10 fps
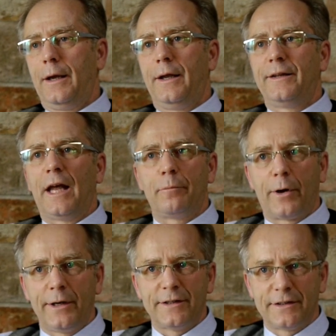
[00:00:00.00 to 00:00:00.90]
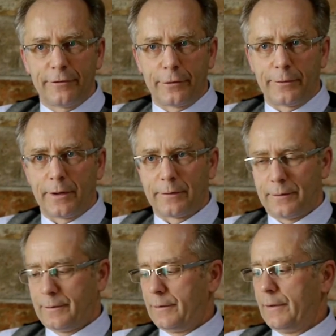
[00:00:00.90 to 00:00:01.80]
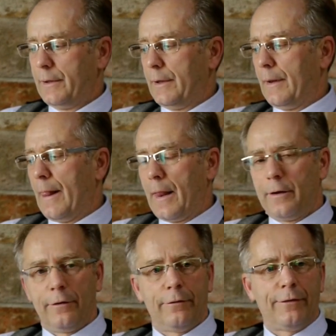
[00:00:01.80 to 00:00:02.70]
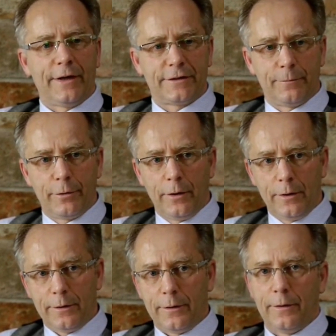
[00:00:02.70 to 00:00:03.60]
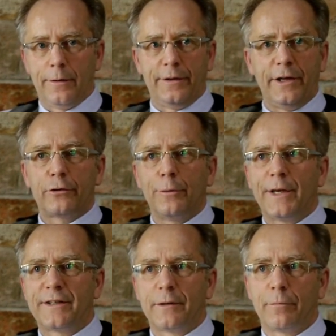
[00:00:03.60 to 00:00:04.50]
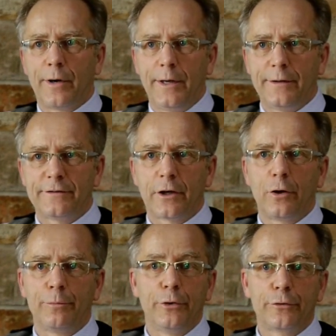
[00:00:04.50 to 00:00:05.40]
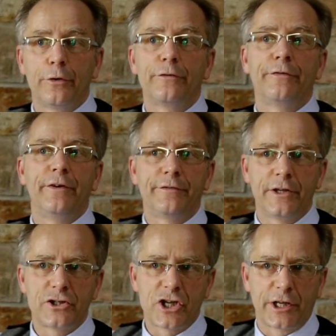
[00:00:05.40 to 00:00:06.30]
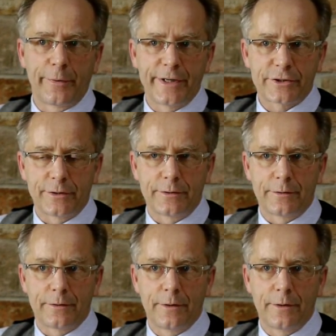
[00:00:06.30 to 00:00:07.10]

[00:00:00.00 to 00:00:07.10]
And that brain is never wrong. For example, the automatic brain is a computer of the 15th generation.